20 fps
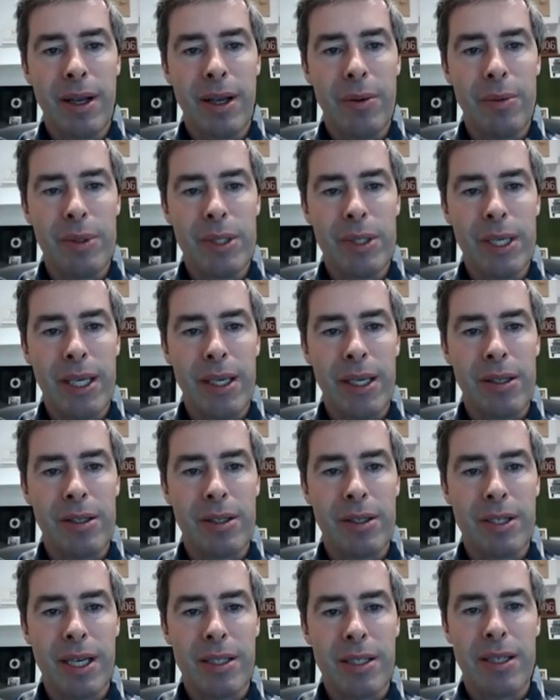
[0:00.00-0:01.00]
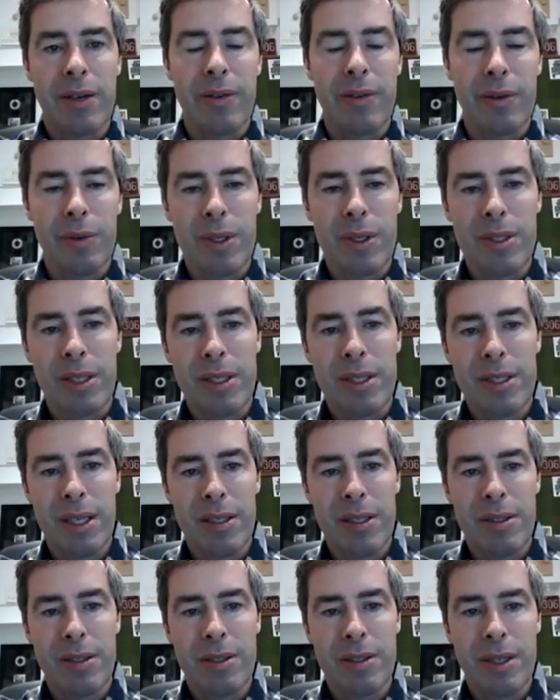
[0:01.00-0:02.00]
uh, which again intersects over the wrist
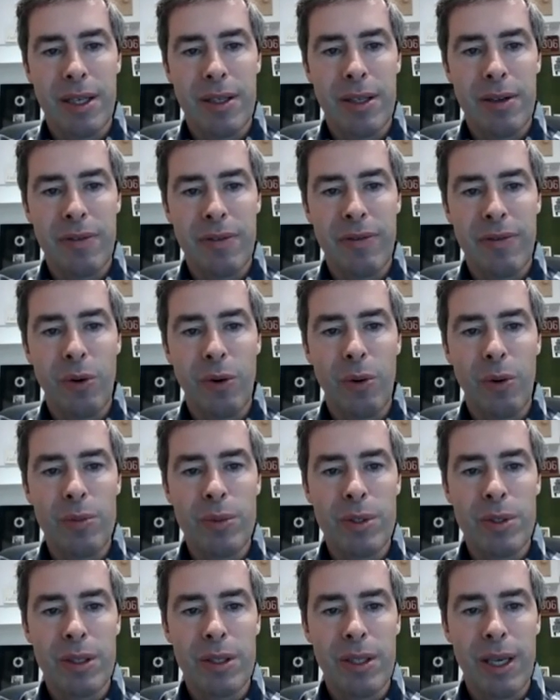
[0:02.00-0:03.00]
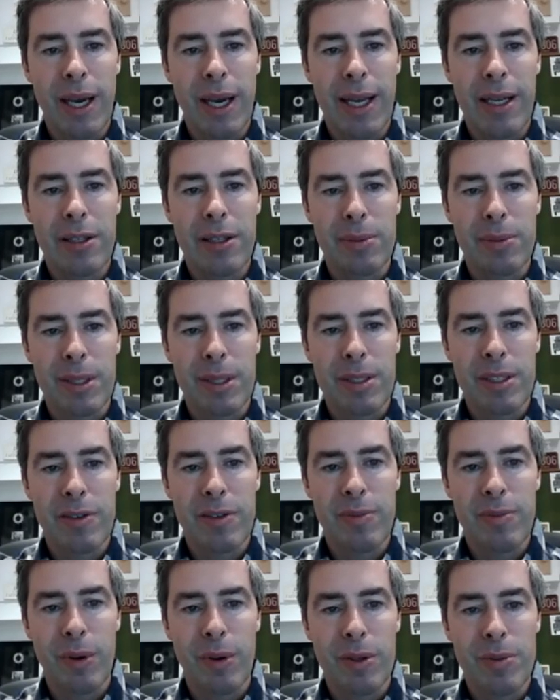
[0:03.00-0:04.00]
extensors. And this forms the anatomic
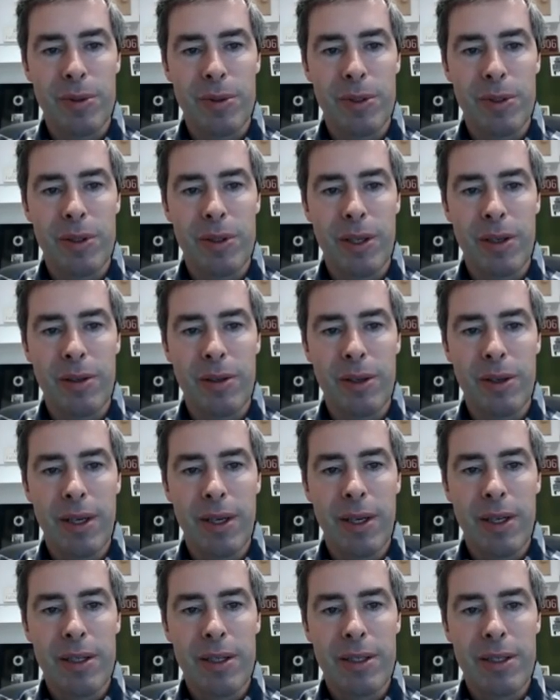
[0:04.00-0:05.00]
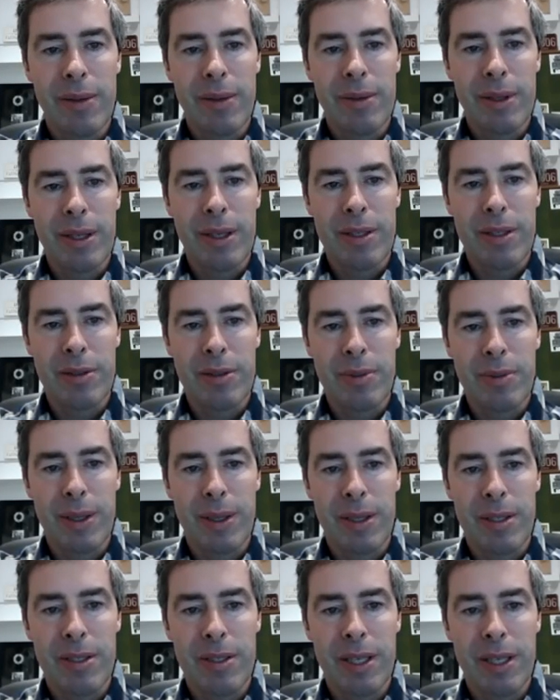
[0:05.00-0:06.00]
snuffbox, which you know deep to this is where
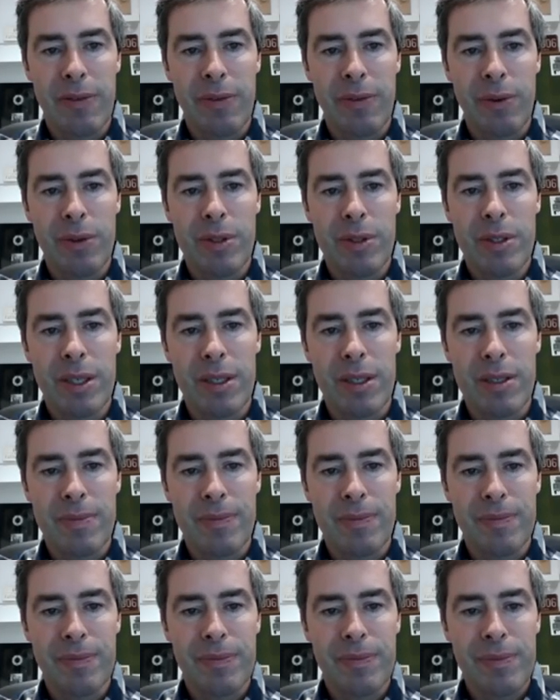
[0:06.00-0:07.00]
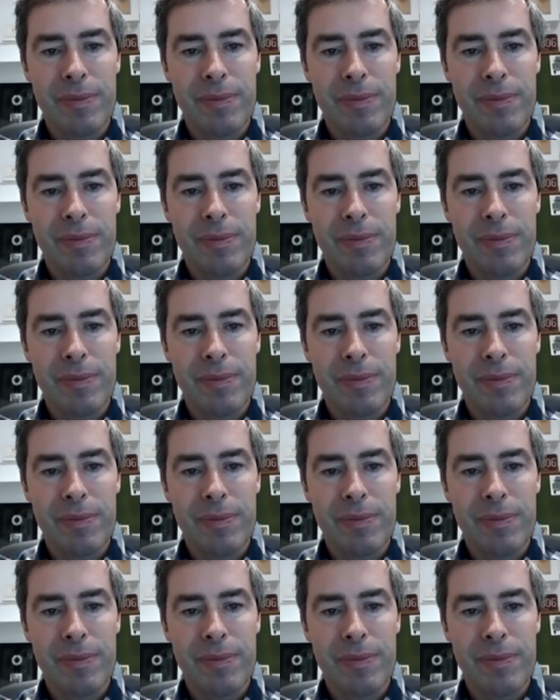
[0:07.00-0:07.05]
the scaphoid sits.